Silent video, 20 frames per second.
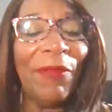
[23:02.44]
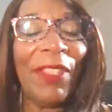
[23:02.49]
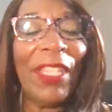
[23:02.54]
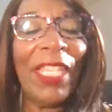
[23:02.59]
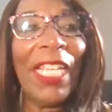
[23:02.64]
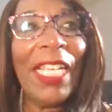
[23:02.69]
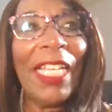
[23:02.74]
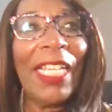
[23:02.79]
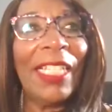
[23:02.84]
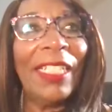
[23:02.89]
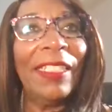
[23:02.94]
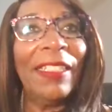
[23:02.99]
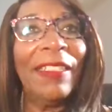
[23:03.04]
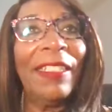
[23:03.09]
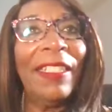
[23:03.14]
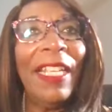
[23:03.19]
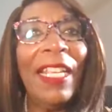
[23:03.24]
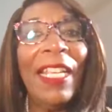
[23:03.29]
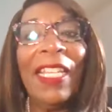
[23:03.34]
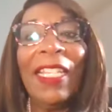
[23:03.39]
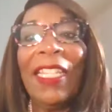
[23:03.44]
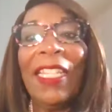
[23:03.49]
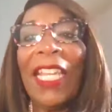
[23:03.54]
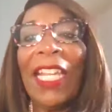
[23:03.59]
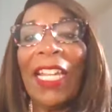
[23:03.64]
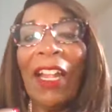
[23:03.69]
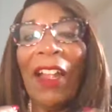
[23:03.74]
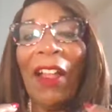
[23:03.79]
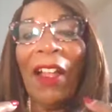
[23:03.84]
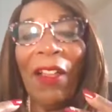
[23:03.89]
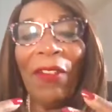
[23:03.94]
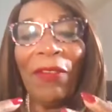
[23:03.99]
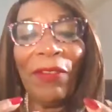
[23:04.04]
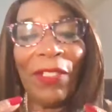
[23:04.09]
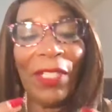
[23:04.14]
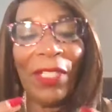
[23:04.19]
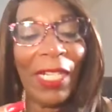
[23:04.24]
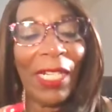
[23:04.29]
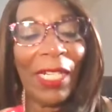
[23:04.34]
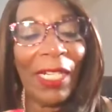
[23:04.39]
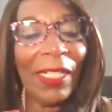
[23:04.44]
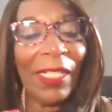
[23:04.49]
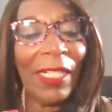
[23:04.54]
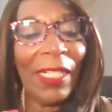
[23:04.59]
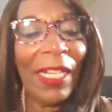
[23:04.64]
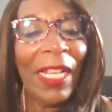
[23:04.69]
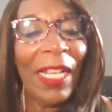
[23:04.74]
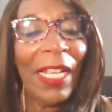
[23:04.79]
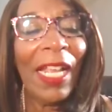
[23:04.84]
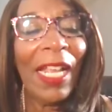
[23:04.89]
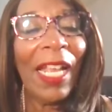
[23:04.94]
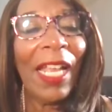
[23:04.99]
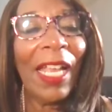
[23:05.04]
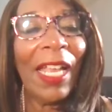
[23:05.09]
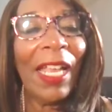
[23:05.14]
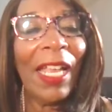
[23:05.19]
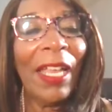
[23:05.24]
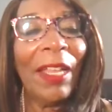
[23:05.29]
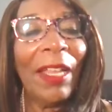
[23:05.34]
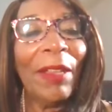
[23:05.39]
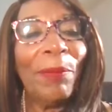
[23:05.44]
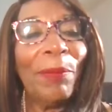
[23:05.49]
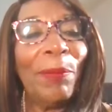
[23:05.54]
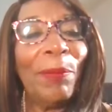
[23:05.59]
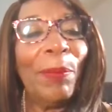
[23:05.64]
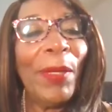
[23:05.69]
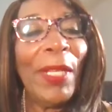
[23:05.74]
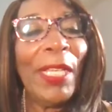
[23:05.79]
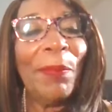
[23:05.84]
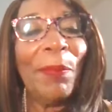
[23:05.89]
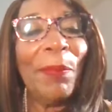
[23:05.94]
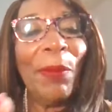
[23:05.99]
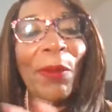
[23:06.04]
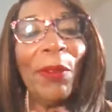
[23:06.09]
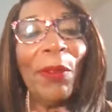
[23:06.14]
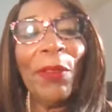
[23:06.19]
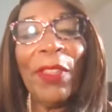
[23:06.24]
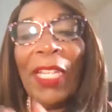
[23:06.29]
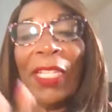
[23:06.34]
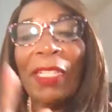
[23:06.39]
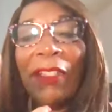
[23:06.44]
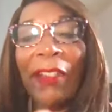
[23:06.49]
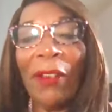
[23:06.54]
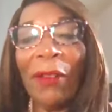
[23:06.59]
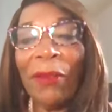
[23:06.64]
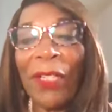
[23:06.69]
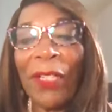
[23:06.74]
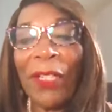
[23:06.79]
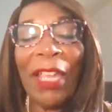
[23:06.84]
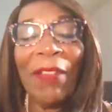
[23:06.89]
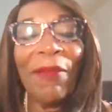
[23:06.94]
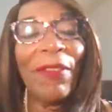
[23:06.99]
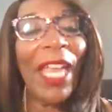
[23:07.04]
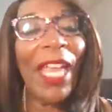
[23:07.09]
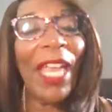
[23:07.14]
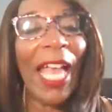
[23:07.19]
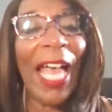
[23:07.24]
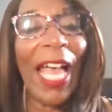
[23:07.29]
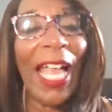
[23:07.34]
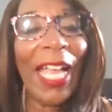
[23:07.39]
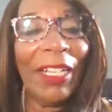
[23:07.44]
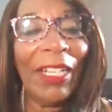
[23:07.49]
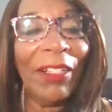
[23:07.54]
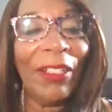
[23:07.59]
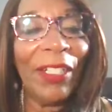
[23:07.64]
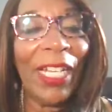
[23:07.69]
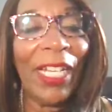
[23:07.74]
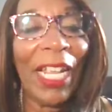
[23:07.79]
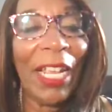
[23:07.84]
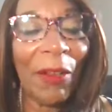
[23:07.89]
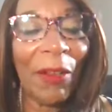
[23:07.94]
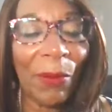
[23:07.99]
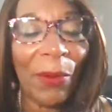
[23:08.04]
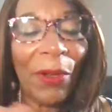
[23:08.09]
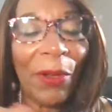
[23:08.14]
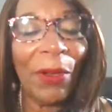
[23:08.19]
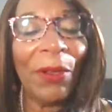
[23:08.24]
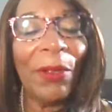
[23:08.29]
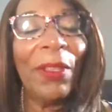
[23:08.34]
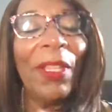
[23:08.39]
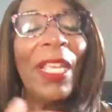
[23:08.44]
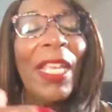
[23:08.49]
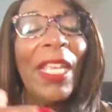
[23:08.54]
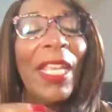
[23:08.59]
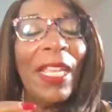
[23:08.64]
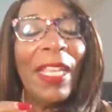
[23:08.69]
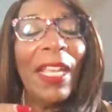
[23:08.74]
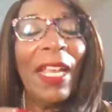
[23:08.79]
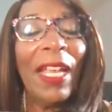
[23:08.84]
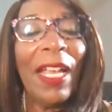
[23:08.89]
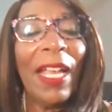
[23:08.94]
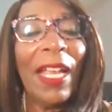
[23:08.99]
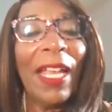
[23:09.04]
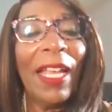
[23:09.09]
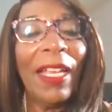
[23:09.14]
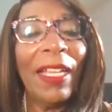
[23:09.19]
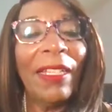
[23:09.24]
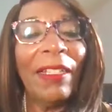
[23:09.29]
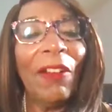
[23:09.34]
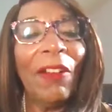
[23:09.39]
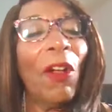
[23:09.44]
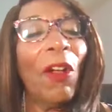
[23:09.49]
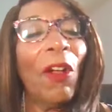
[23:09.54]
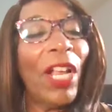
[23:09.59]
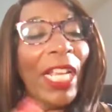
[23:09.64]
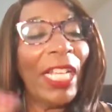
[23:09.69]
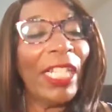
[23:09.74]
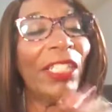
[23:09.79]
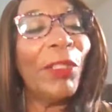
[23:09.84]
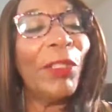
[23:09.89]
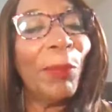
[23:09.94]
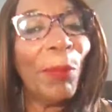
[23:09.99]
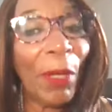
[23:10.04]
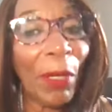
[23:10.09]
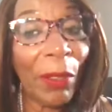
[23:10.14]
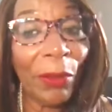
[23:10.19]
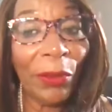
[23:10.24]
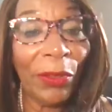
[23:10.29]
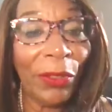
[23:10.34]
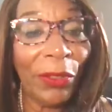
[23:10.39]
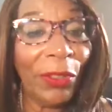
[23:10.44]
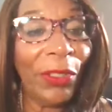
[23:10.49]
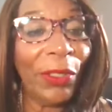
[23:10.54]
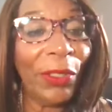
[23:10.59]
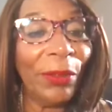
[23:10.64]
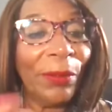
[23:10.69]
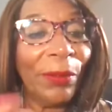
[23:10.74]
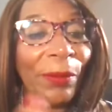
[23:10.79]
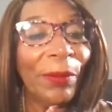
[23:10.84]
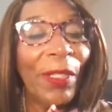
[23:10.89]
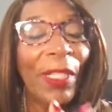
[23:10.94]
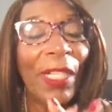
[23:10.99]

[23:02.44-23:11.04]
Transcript: of things that often uh, people that don't have the higher net worth are exposed to.